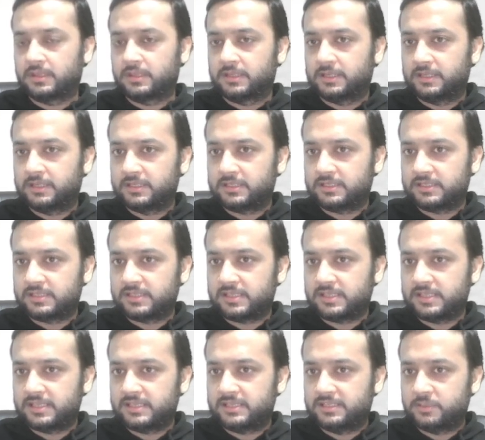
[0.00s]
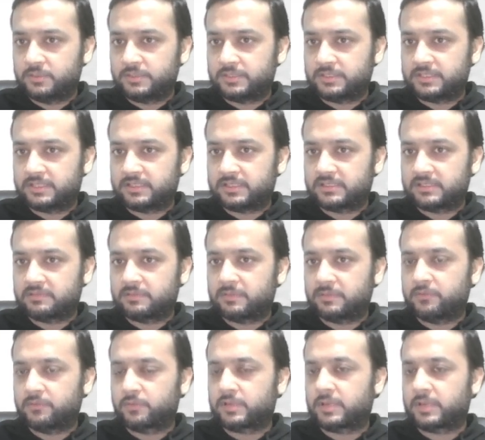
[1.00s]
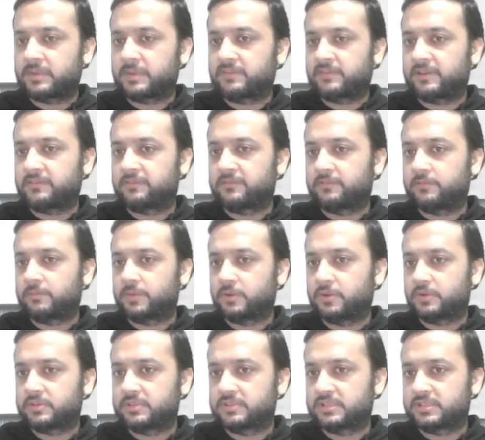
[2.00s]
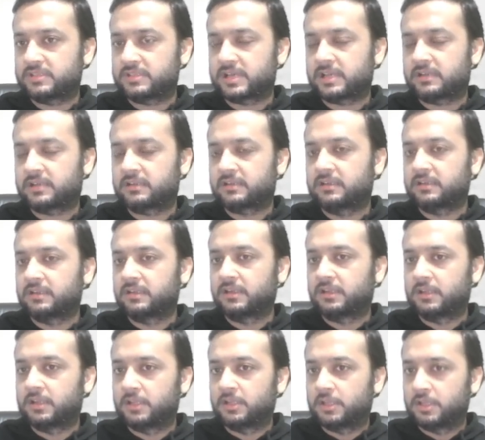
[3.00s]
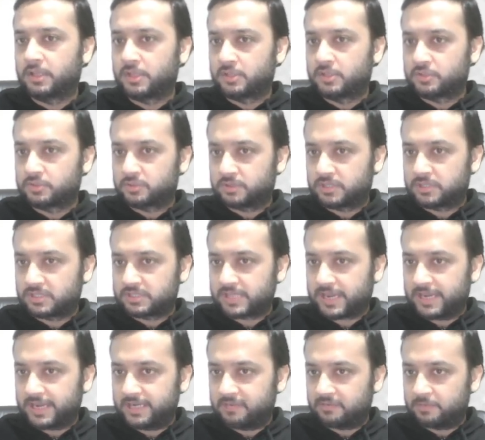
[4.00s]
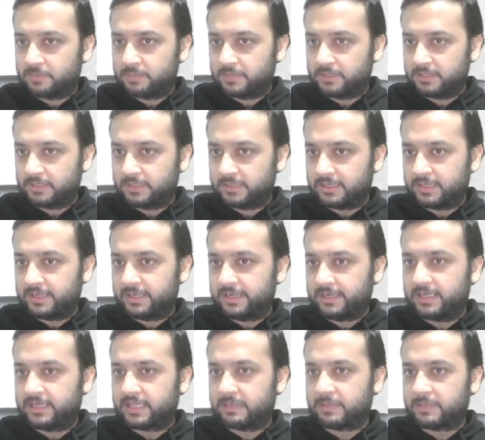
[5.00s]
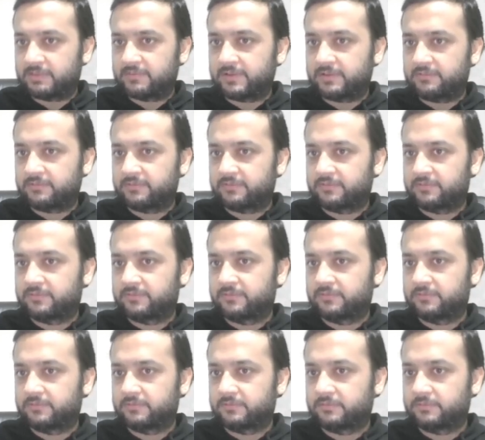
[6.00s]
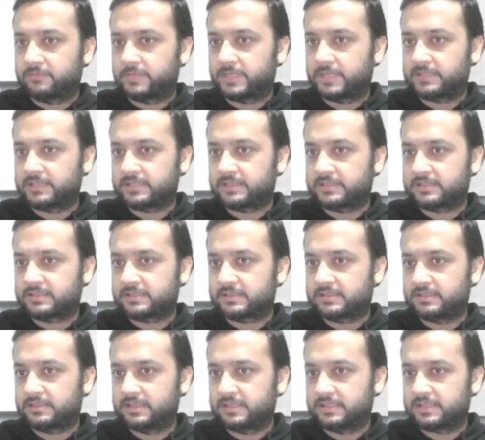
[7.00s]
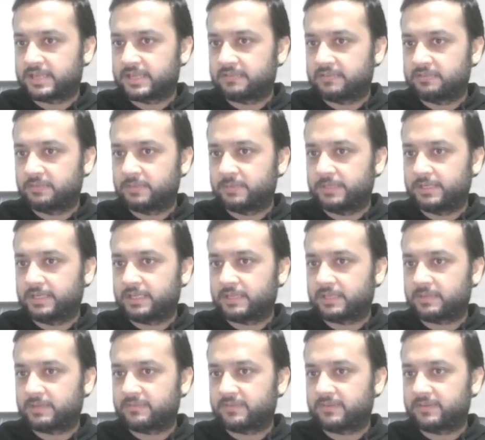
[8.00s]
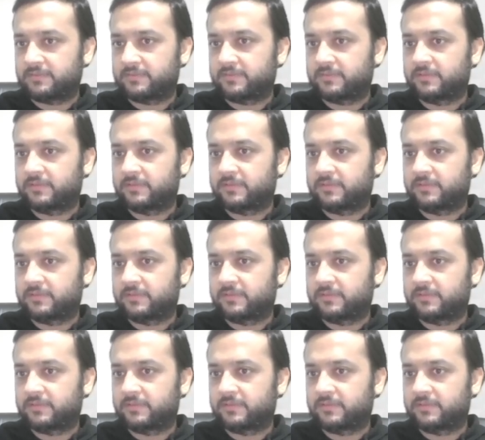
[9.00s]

then it is easy to see that this will be 4r/5 because this is r. So this height will be 8r/5. Makes sense? This height will be 8r/5.